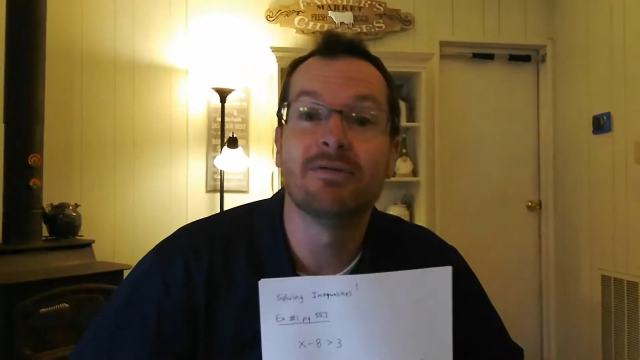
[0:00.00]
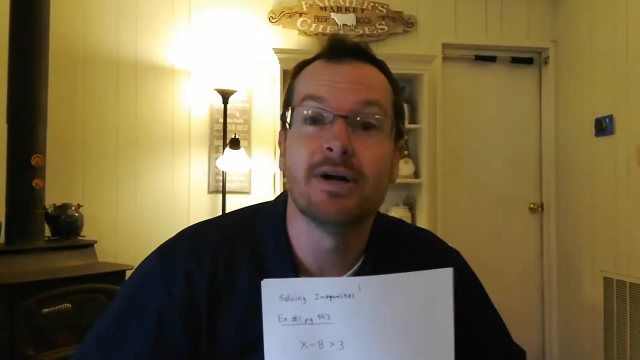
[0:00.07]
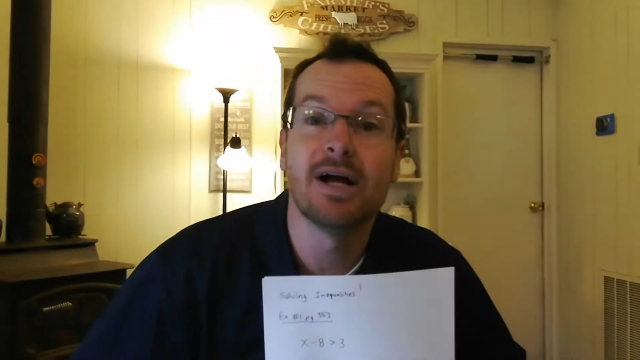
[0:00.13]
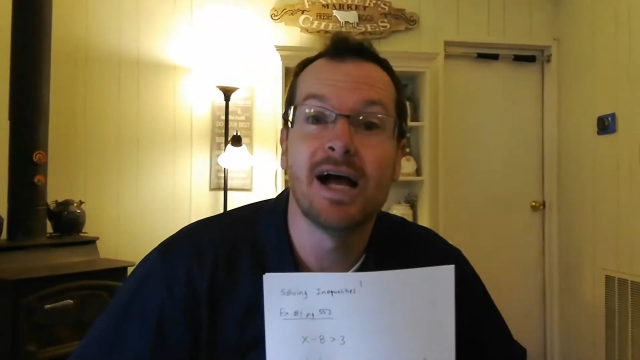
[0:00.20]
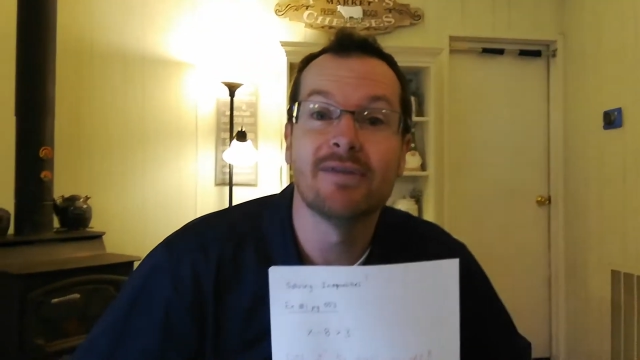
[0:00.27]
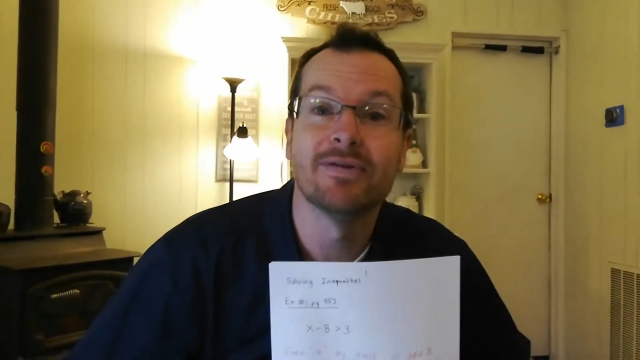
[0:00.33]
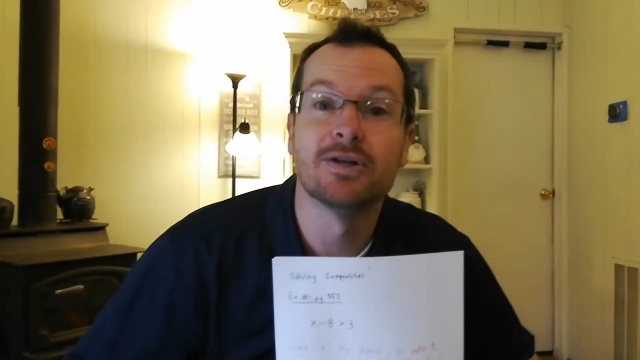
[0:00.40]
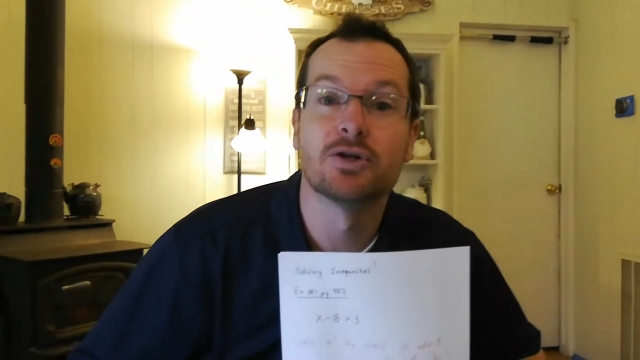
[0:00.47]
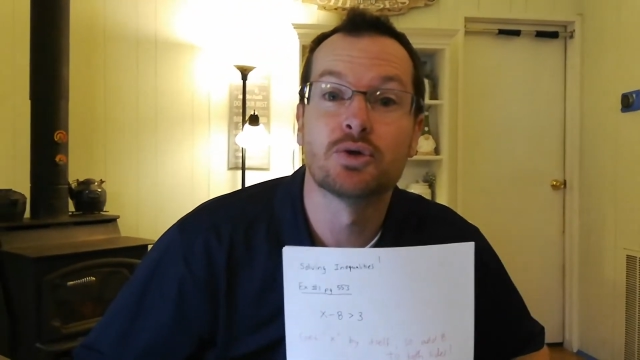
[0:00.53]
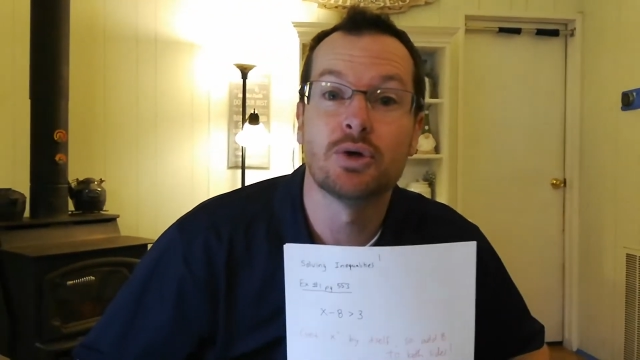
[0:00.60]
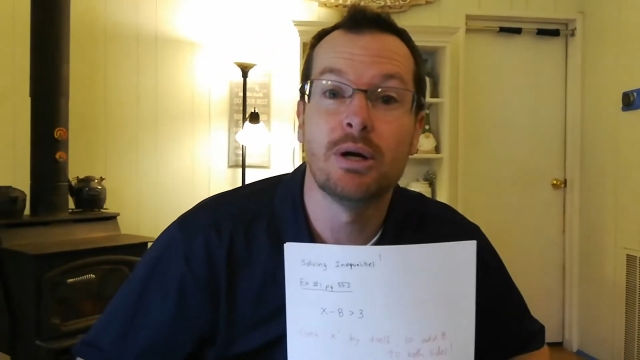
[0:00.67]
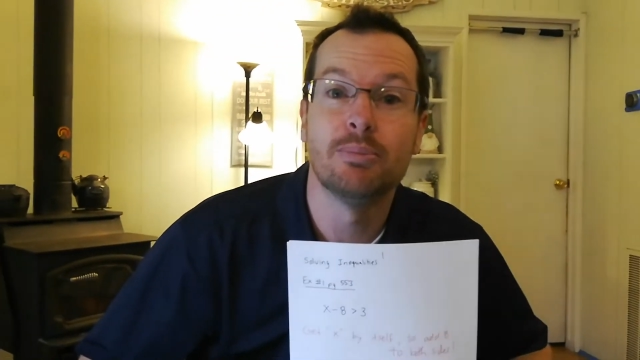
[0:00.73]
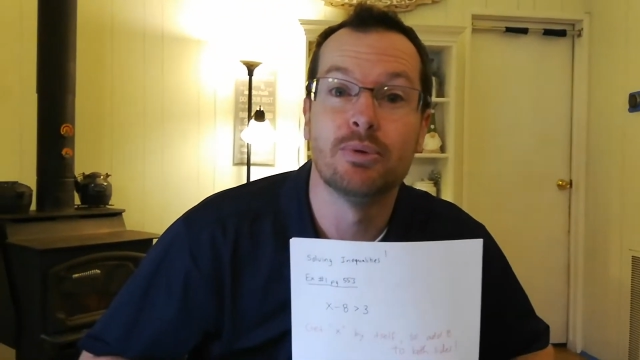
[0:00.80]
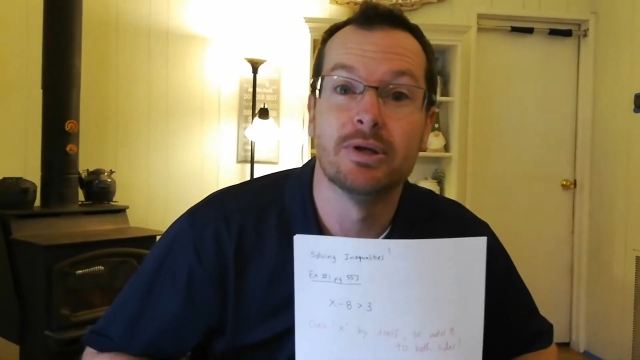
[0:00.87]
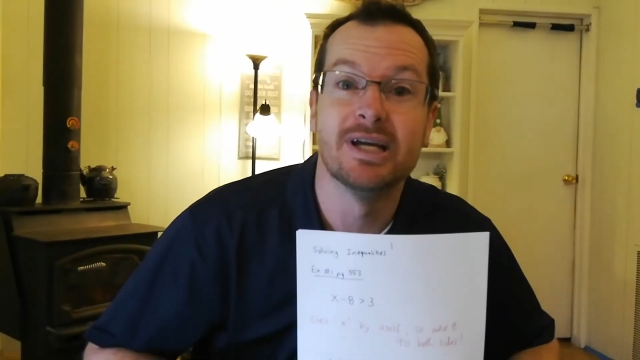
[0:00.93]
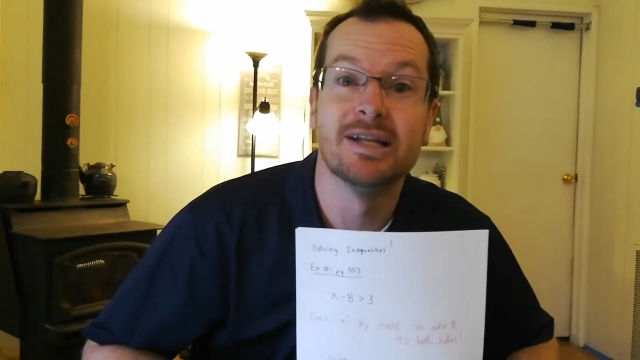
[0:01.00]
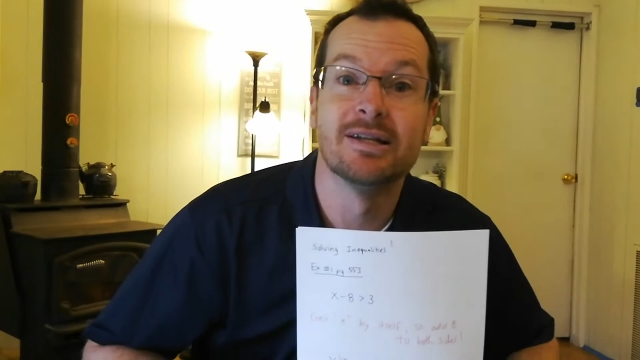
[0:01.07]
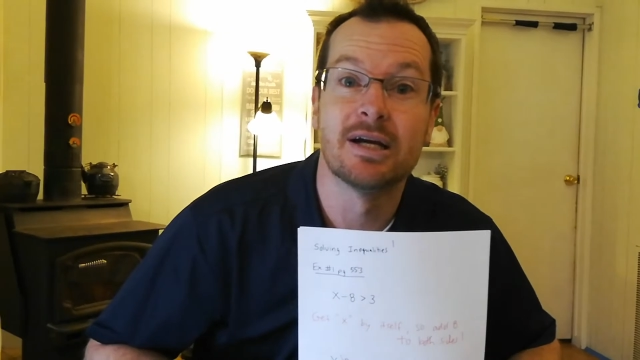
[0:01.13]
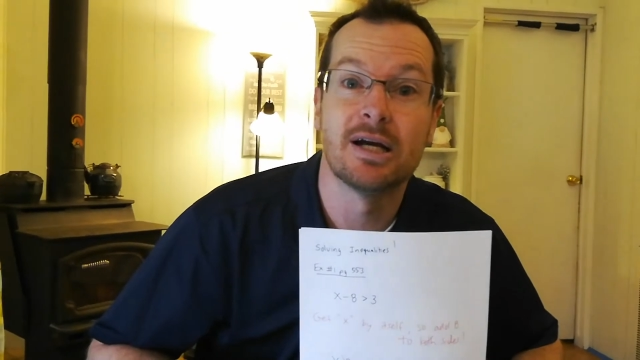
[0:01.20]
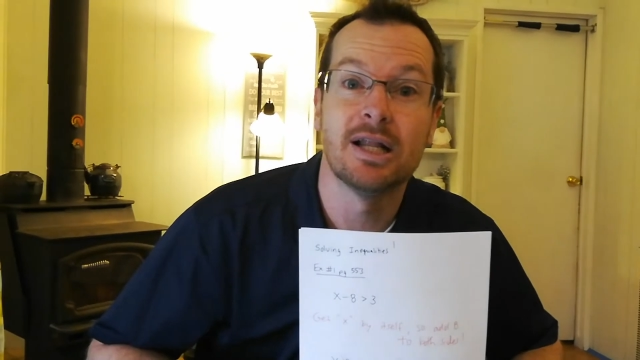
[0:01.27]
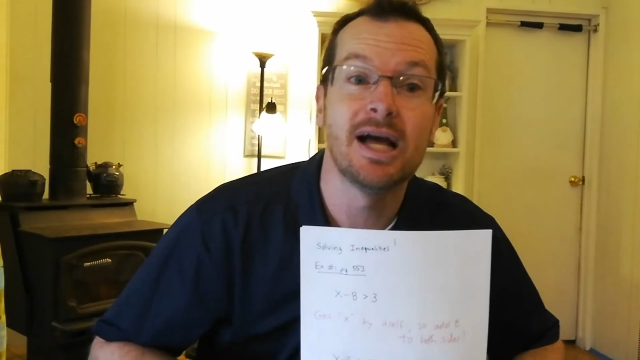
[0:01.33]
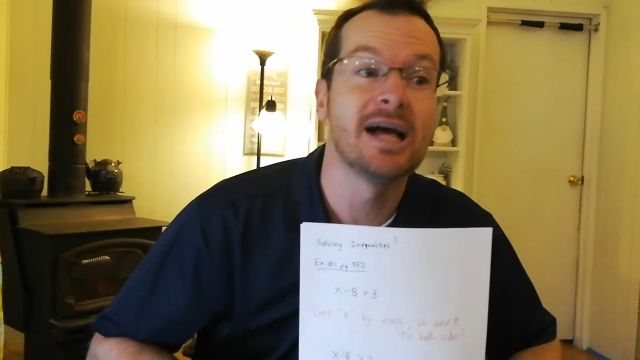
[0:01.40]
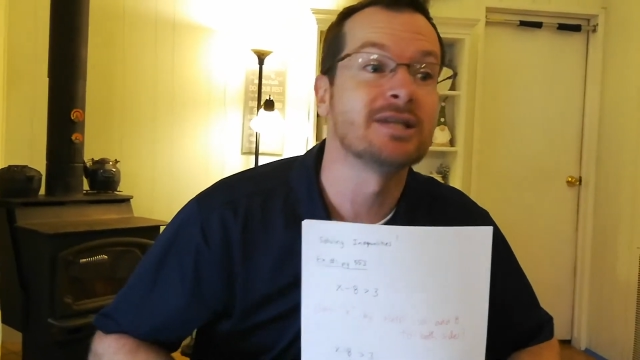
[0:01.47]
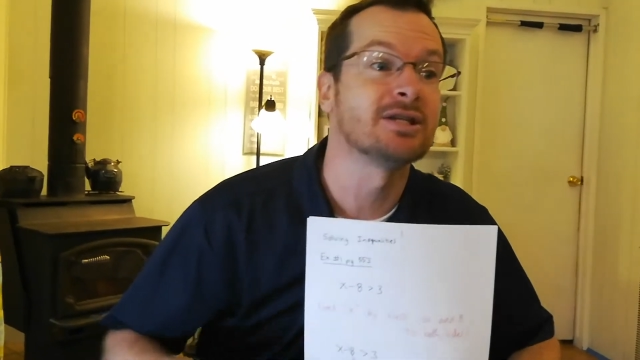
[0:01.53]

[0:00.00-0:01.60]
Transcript: having trouble in the class,